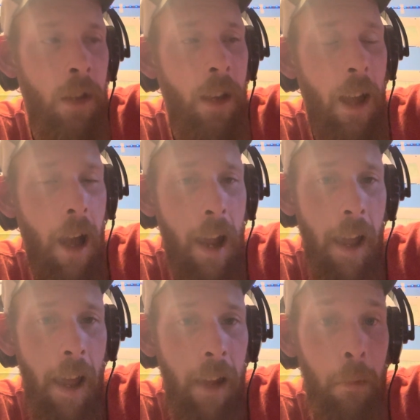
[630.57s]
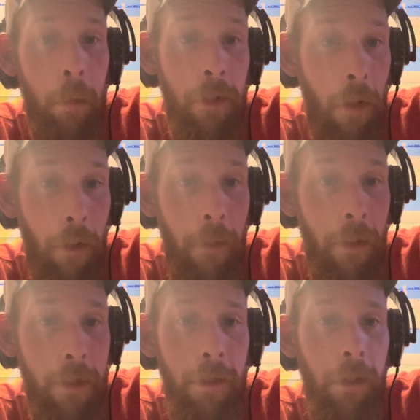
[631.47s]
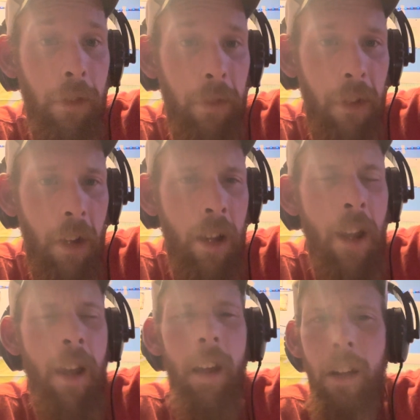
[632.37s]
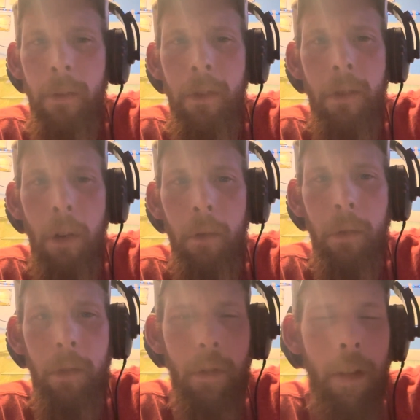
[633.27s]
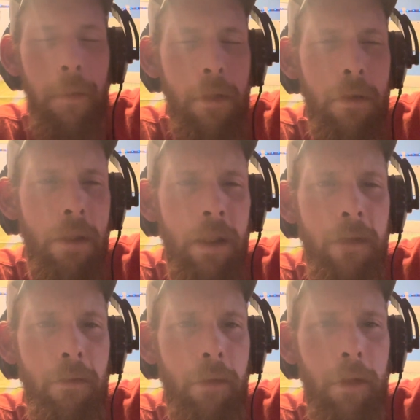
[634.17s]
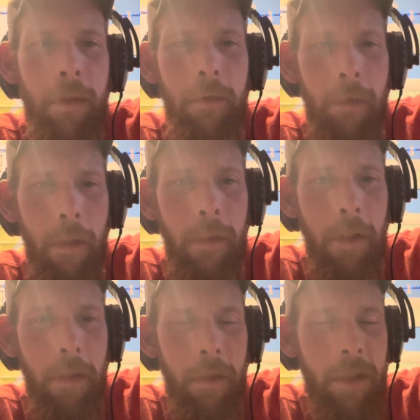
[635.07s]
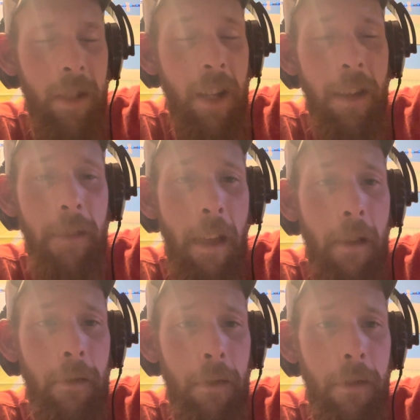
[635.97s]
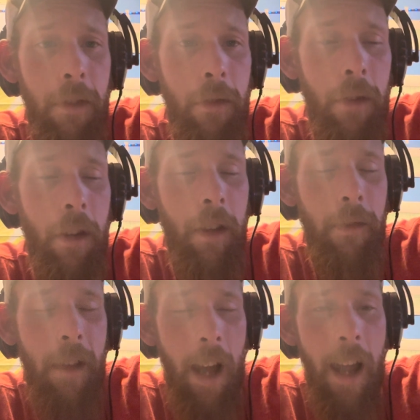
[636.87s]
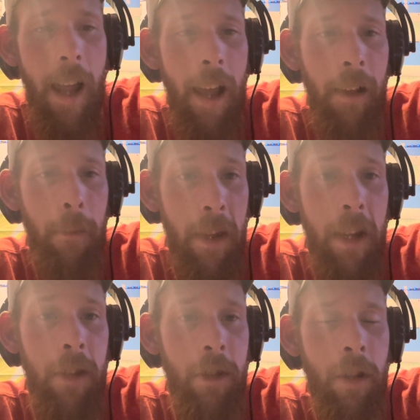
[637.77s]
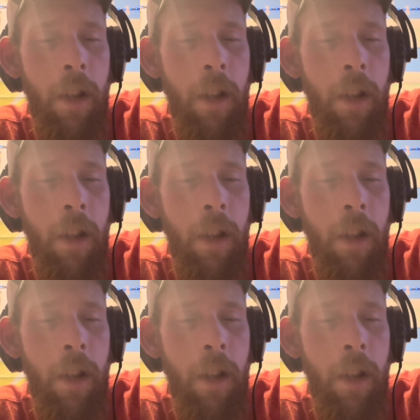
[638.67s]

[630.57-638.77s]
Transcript: Kayak was artificial as fuck. And if you didn't see that review of Kayak Peach,